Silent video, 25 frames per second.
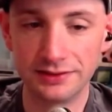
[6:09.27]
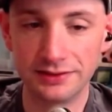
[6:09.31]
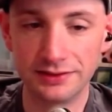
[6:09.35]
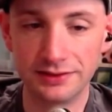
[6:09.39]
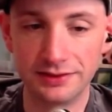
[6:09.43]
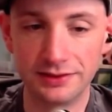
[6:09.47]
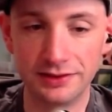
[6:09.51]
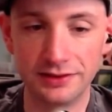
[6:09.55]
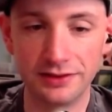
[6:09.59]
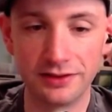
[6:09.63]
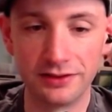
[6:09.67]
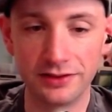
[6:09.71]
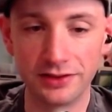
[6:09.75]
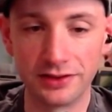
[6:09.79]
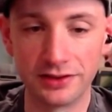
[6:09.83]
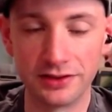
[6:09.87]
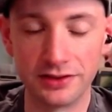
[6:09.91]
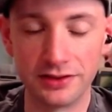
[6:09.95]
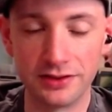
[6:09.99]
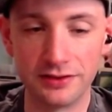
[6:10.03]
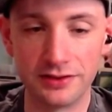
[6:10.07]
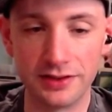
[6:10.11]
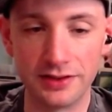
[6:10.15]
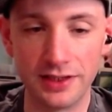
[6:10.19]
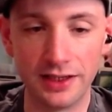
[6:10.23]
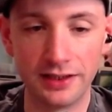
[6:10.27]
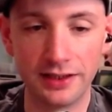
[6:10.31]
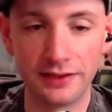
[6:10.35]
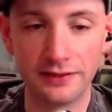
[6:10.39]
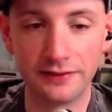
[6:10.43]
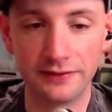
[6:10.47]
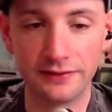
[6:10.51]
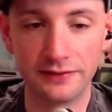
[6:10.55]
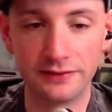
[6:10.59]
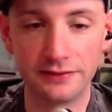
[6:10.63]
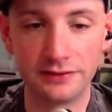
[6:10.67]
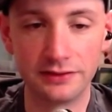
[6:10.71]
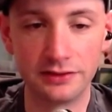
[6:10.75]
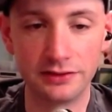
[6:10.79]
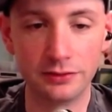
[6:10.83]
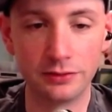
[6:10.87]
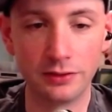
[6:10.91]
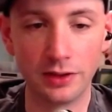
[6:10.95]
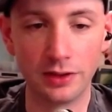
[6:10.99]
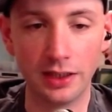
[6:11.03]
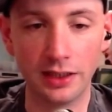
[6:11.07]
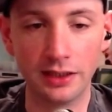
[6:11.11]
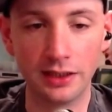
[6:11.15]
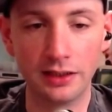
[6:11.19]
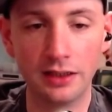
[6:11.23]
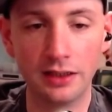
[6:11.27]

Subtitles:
Didn't know you could do that. Do what?